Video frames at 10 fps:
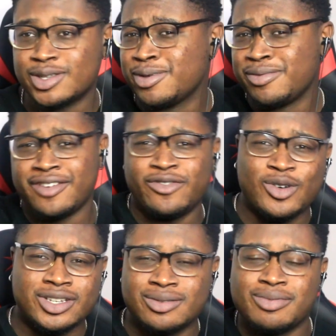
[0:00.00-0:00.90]
some people make
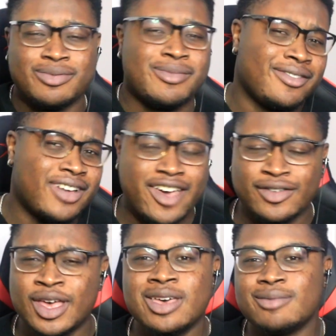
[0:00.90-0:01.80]
4, some people make
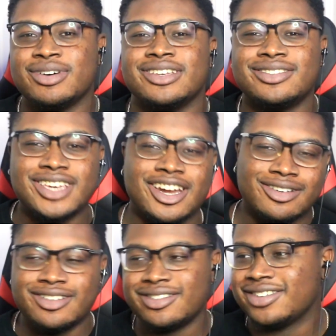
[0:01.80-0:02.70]
5, but
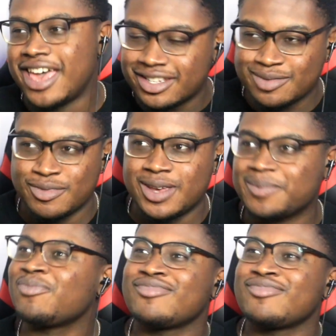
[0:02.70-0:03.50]
general estimate,